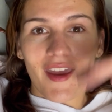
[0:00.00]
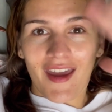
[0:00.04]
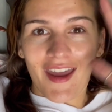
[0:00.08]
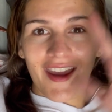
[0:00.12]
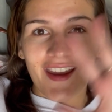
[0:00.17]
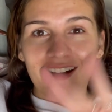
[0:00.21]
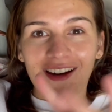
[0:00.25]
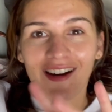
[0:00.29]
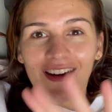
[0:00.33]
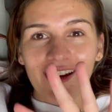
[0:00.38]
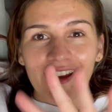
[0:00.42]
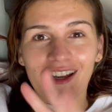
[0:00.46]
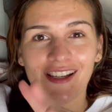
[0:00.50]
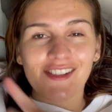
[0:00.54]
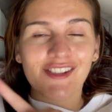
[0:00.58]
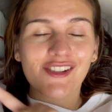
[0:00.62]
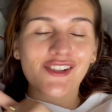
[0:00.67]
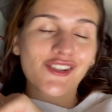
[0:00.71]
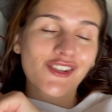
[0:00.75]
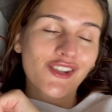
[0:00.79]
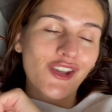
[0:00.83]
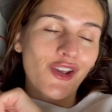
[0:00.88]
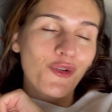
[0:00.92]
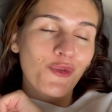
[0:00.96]
Hey
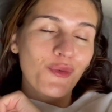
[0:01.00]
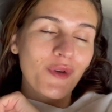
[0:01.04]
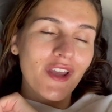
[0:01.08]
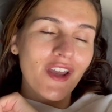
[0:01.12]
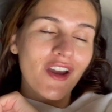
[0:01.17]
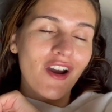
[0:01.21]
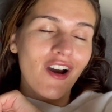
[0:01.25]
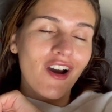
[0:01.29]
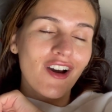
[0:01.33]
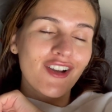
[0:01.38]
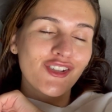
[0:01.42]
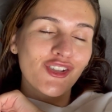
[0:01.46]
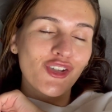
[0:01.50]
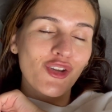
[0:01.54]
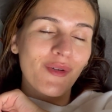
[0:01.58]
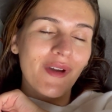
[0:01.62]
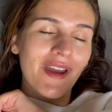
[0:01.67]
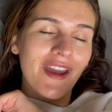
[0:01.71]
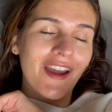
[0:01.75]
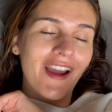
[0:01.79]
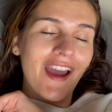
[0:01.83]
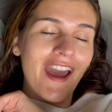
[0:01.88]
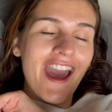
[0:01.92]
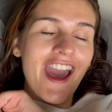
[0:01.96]
guys, so we are
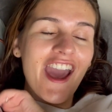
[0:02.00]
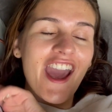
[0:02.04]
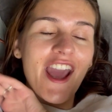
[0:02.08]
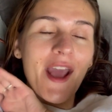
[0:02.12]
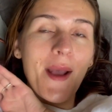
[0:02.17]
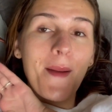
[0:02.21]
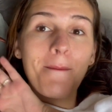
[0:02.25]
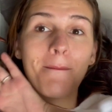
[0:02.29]
doing a